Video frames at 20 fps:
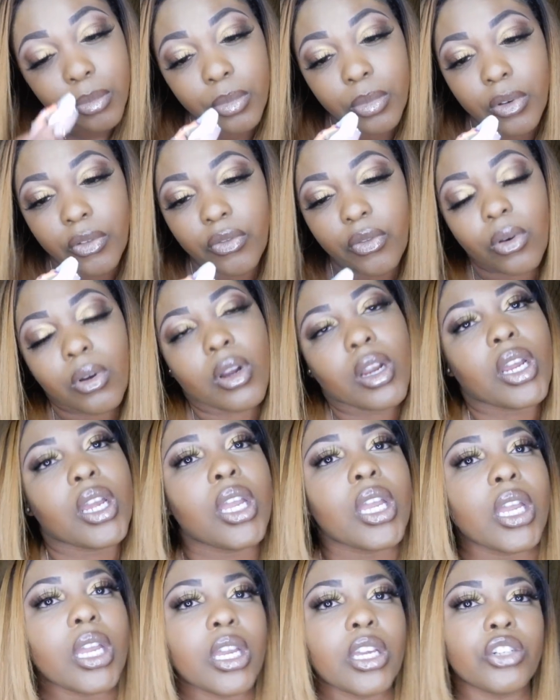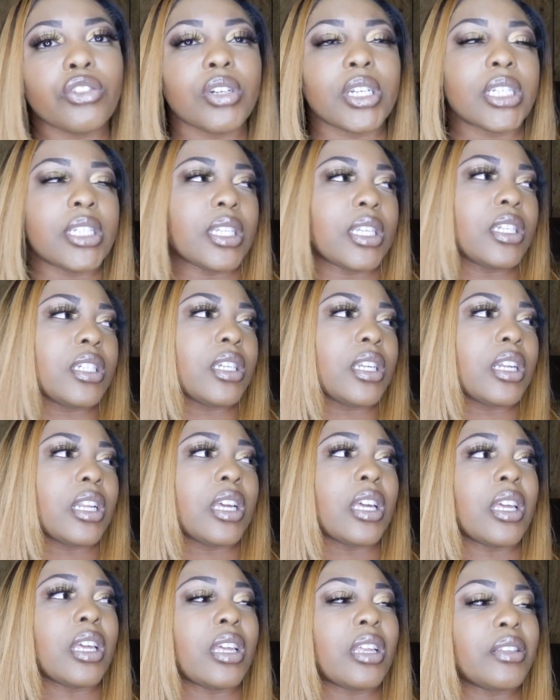before he
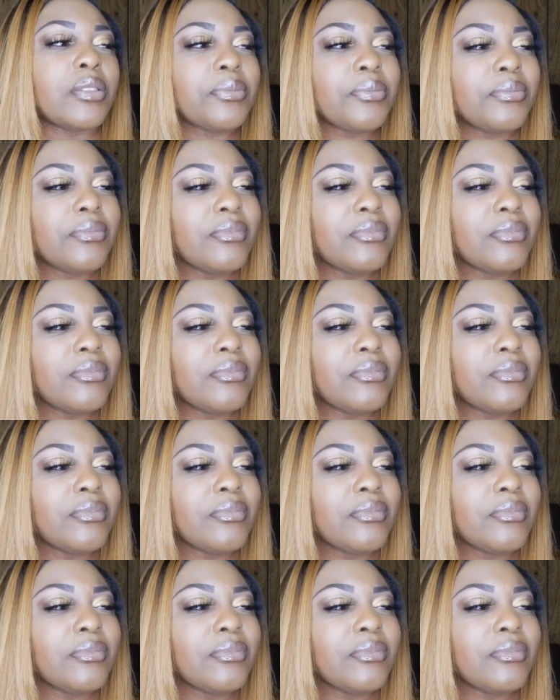transitioned in.